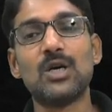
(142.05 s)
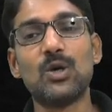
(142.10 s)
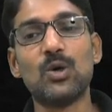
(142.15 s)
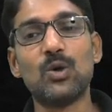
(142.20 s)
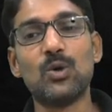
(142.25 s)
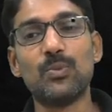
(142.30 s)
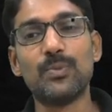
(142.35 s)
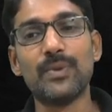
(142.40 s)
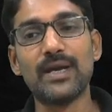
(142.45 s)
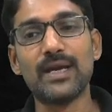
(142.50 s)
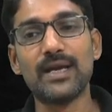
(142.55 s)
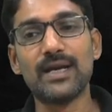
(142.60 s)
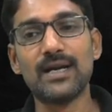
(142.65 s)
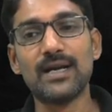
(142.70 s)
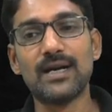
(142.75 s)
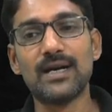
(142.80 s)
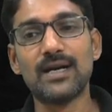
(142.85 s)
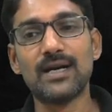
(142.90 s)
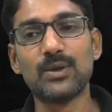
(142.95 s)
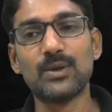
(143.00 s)

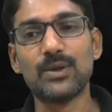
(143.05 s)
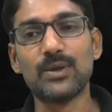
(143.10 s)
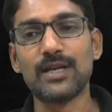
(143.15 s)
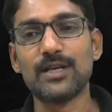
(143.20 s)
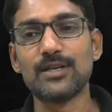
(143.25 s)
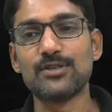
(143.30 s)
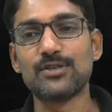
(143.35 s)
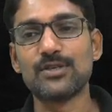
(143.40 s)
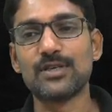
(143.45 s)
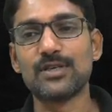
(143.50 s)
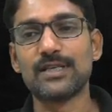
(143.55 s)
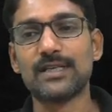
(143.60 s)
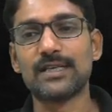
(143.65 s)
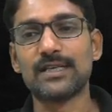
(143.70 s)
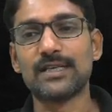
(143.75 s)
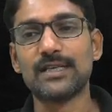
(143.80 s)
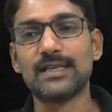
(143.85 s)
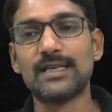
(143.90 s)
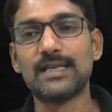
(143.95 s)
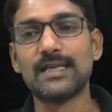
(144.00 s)
omega notation
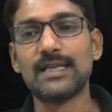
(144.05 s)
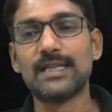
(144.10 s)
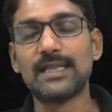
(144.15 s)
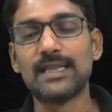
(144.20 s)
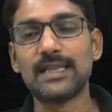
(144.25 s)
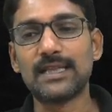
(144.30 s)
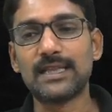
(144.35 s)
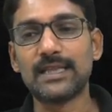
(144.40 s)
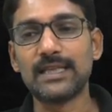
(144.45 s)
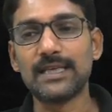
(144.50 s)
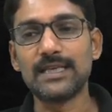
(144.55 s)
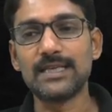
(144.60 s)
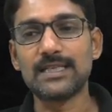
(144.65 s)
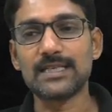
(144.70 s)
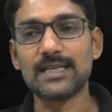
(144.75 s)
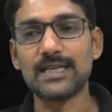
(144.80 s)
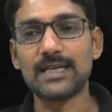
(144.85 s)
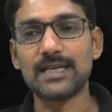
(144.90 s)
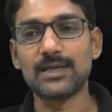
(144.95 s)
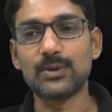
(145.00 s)

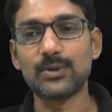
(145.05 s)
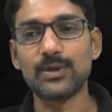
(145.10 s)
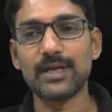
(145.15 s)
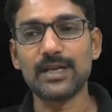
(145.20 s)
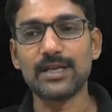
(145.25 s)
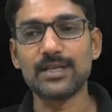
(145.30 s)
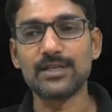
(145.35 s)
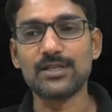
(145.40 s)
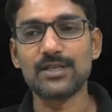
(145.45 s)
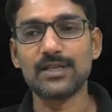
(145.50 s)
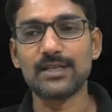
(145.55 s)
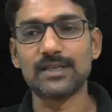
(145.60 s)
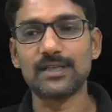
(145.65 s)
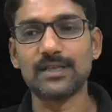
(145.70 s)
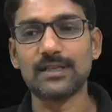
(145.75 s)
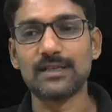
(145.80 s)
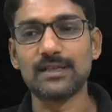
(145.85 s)
theta notation